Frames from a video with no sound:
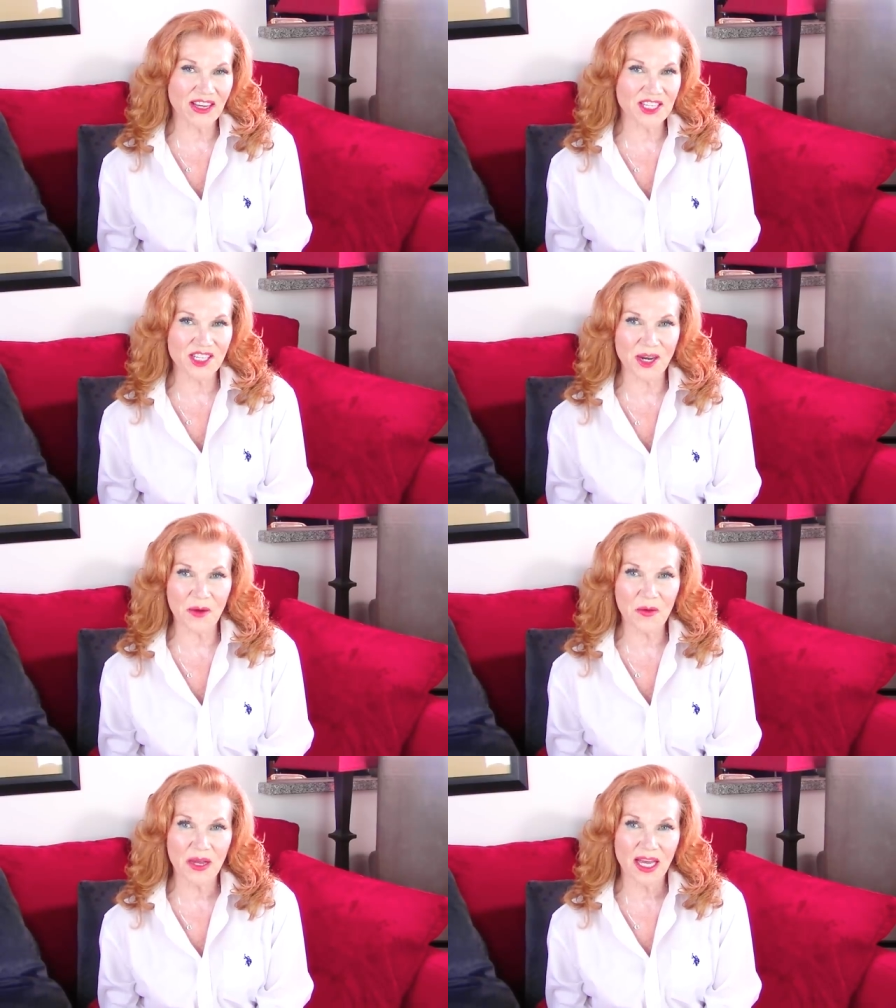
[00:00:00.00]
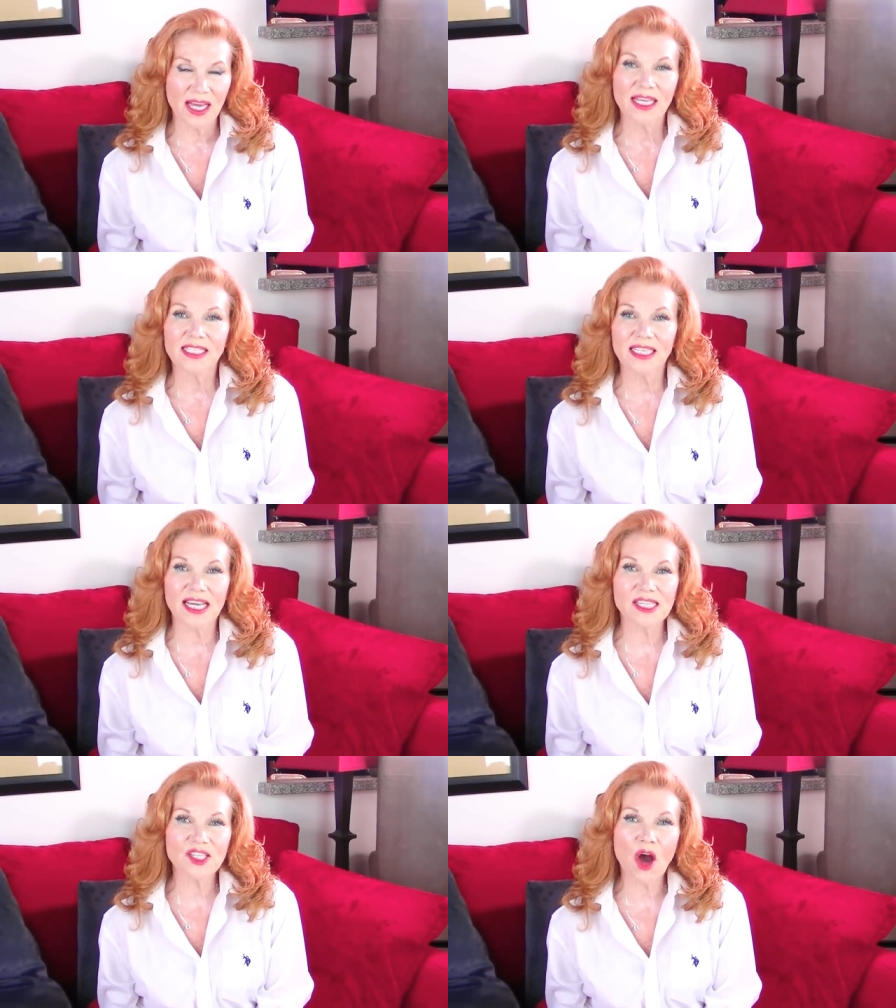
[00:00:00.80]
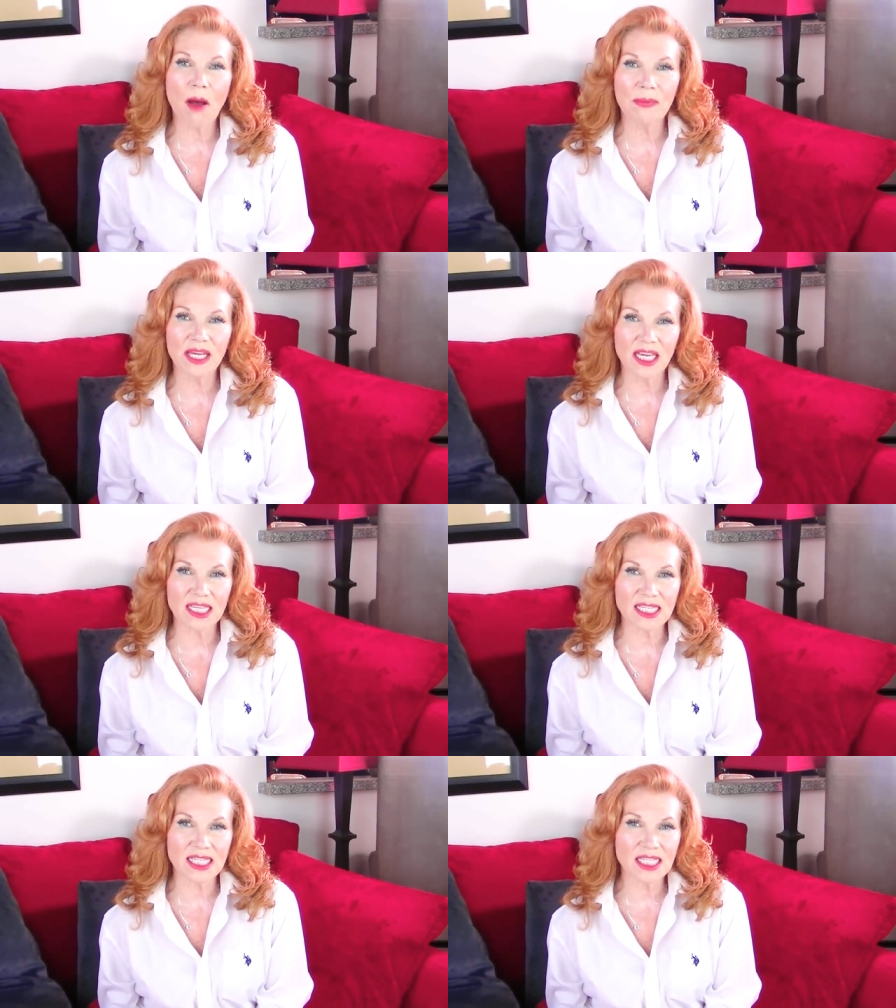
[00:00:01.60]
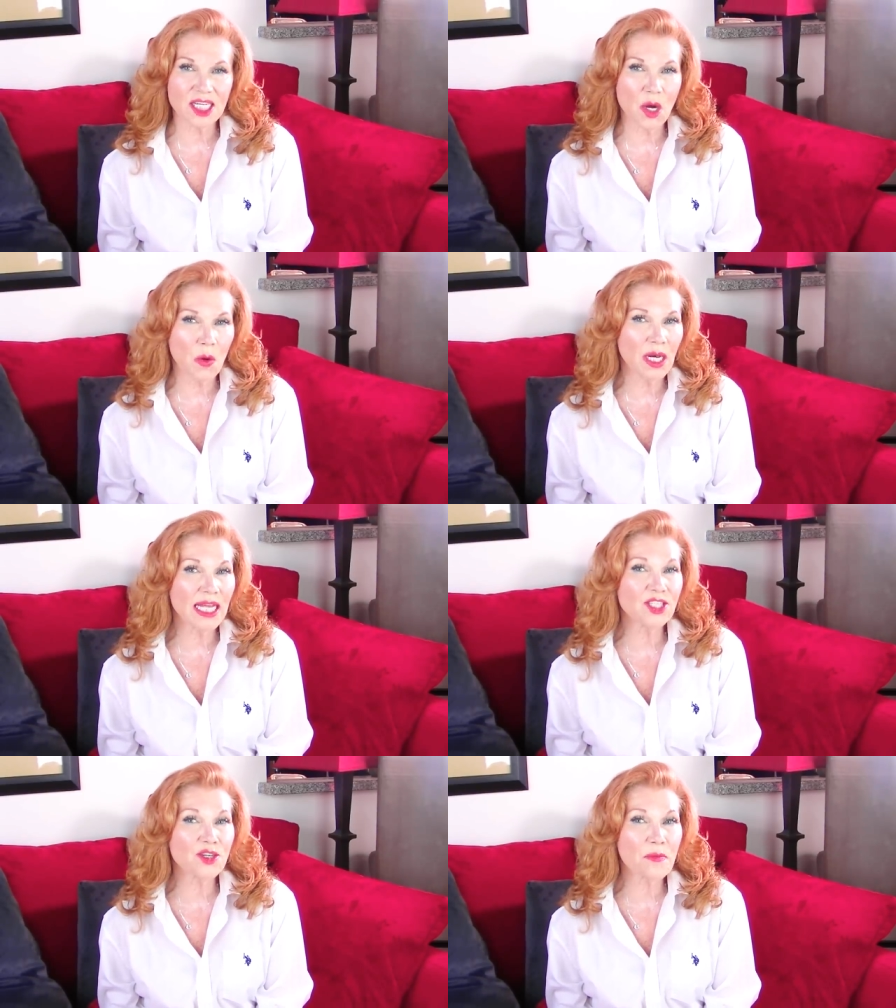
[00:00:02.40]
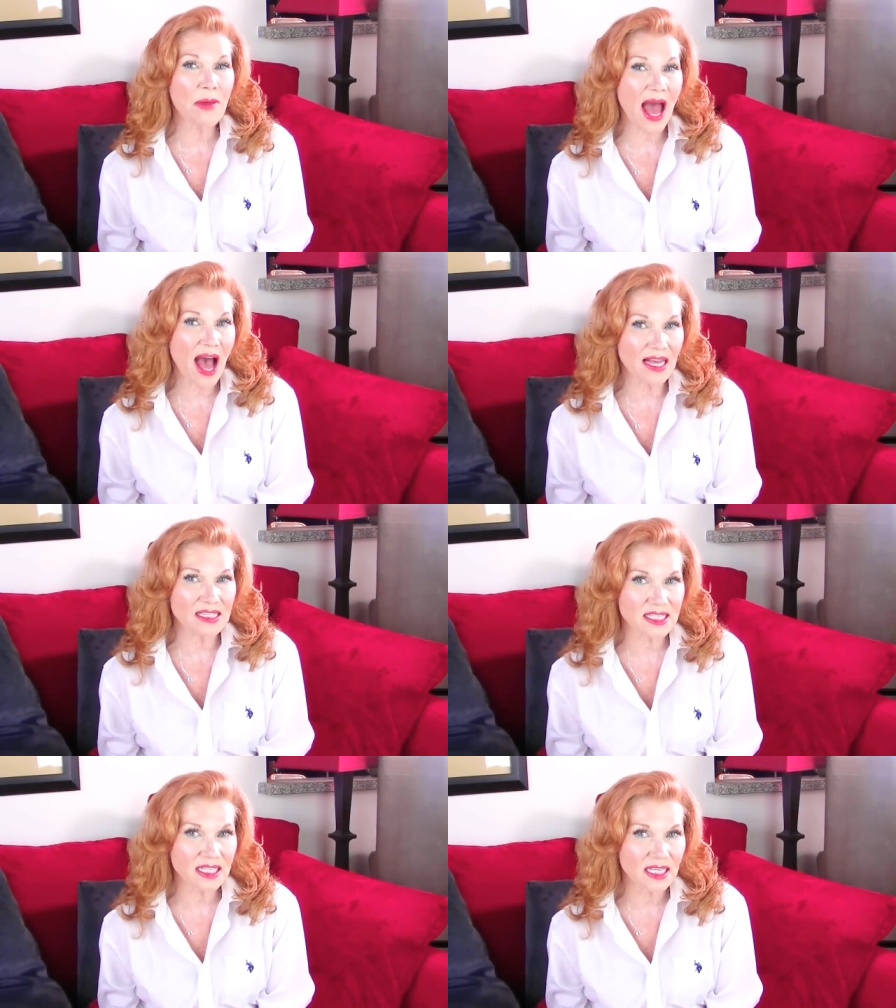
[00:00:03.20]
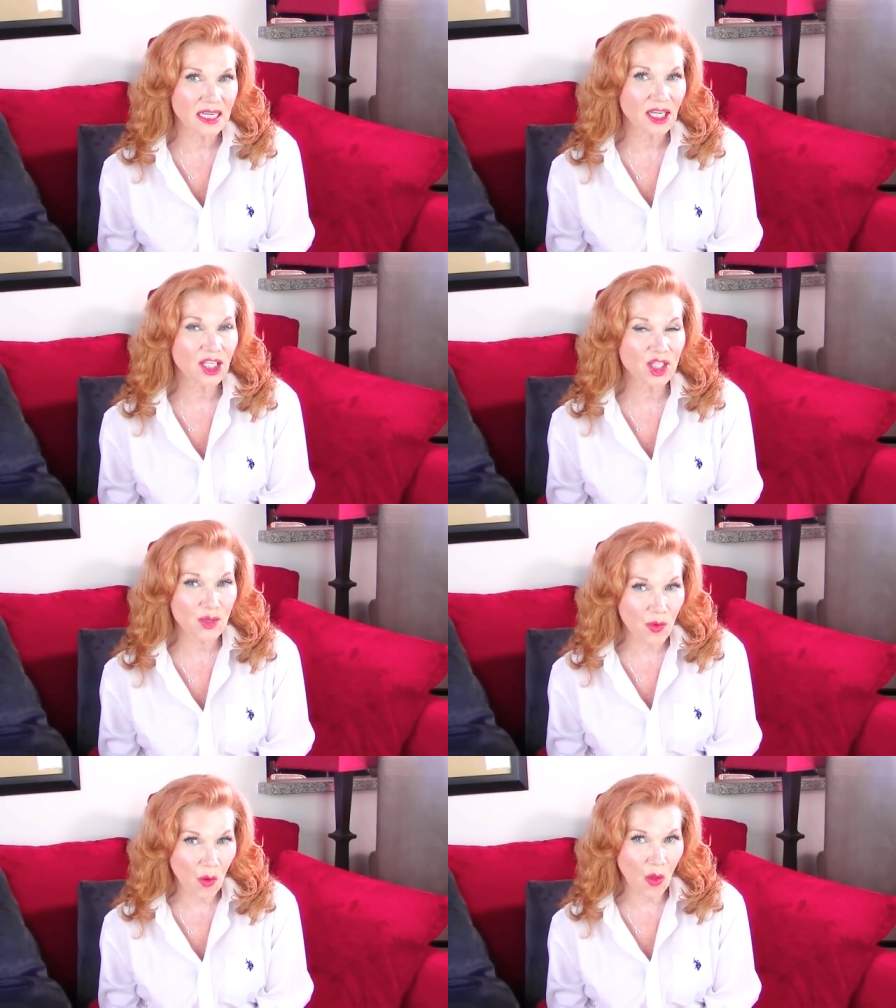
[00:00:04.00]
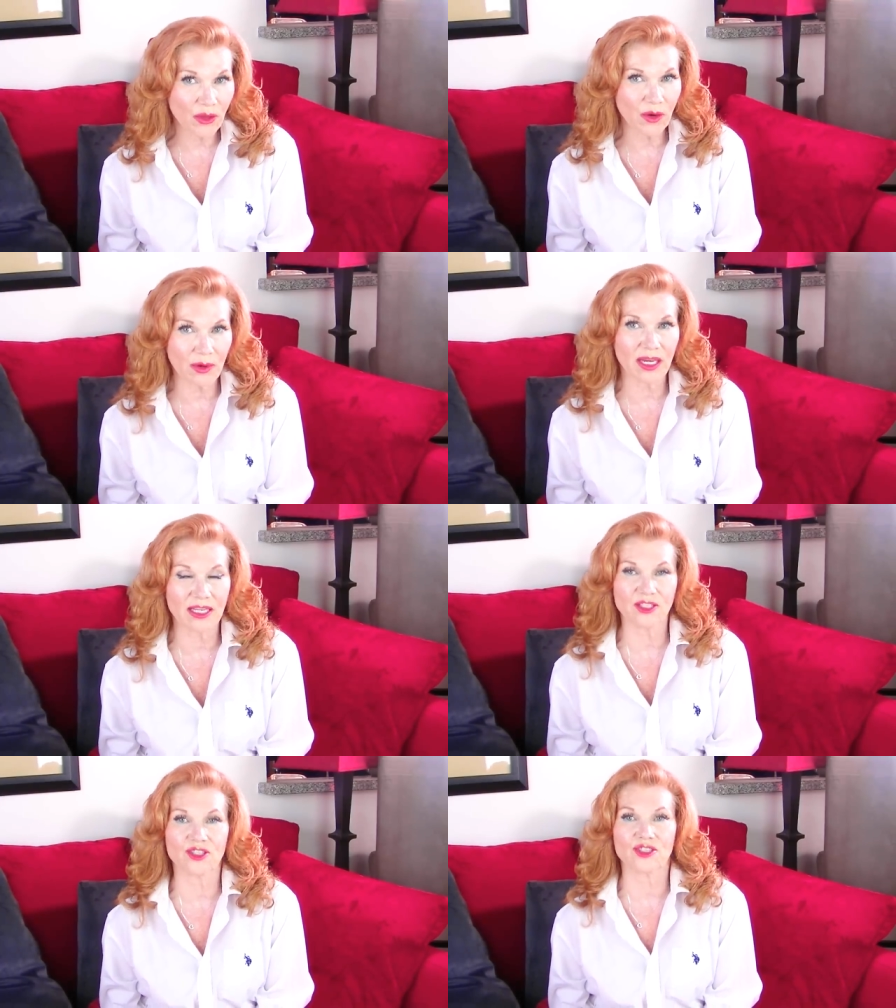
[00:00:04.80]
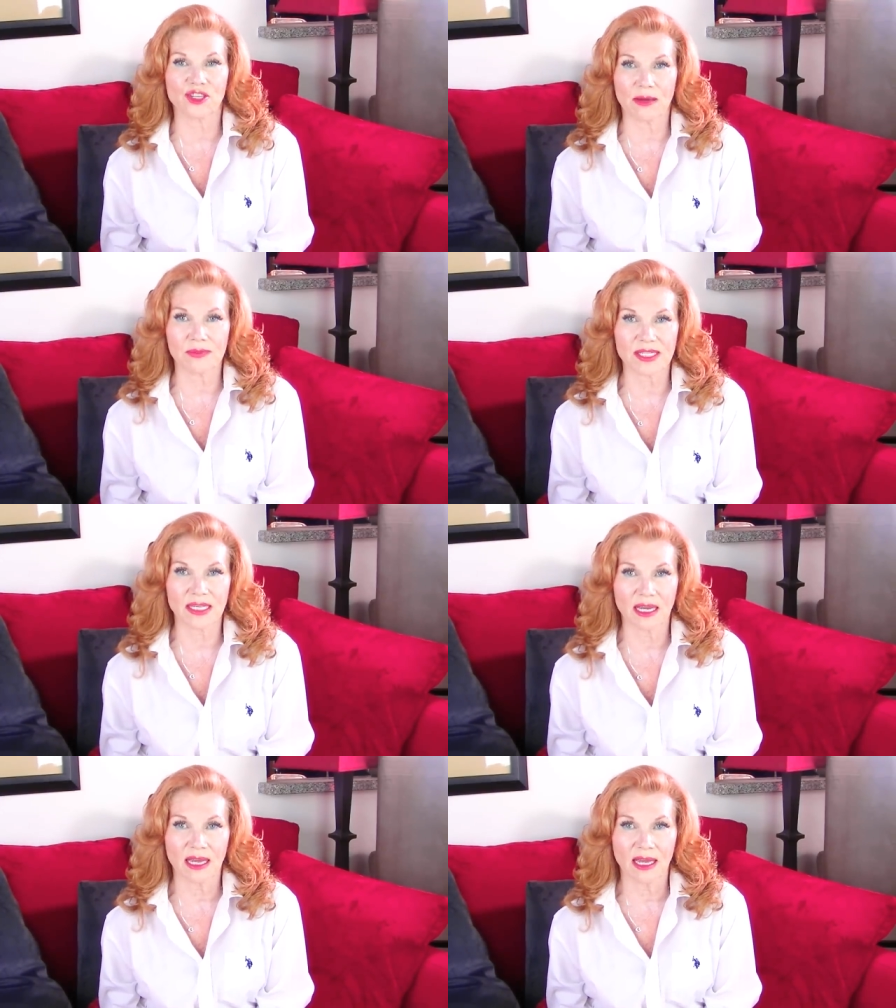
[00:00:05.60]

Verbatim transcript: Advice Show. Today's topic is, don't let your past control your relationships.